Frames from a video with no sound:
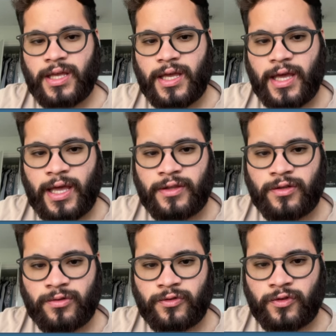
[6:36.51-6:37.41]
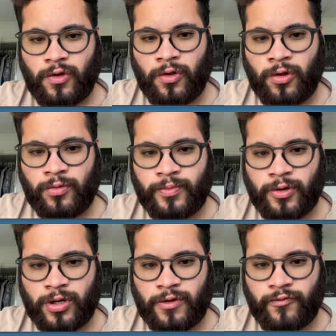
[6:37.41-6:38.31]
Handles all
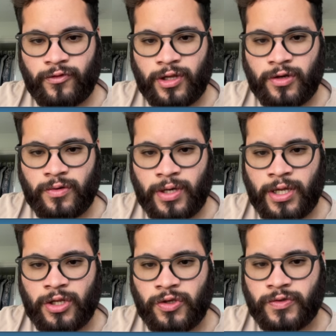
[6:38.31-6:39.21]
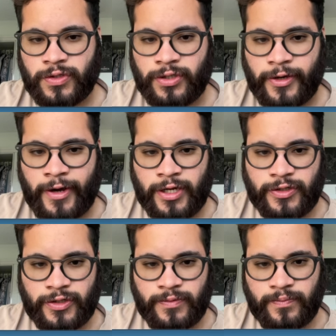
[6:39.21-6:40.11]
program flow and user
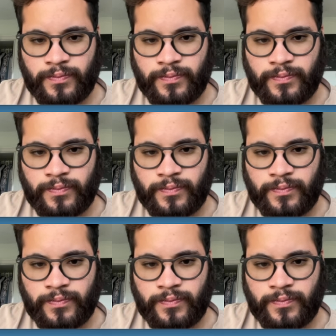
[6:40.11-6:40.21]
interaction.